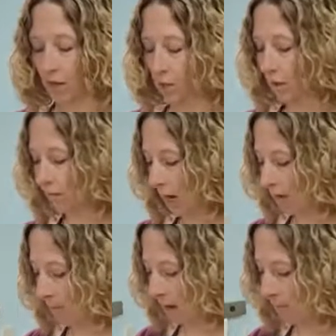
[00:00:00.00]
So I've
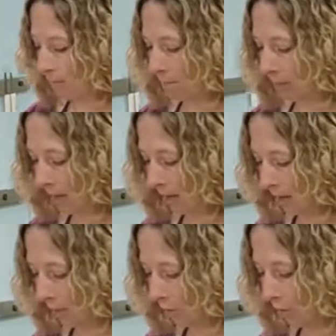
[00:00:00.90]
lined my
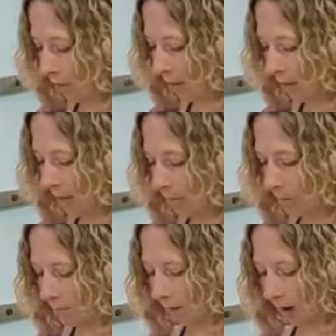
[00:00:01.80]
pan with
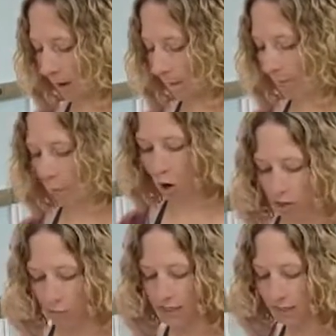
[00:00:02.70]
a
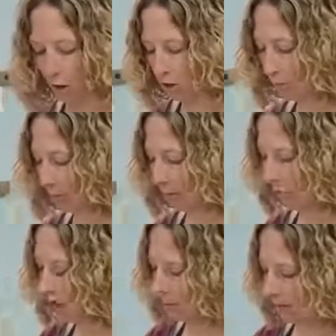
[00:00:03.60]
piece of parchment paper,
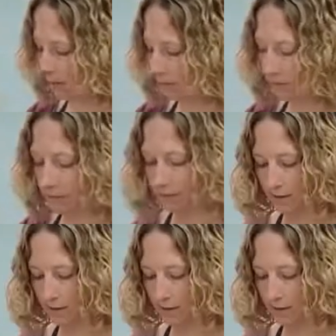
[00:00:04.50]
not because it's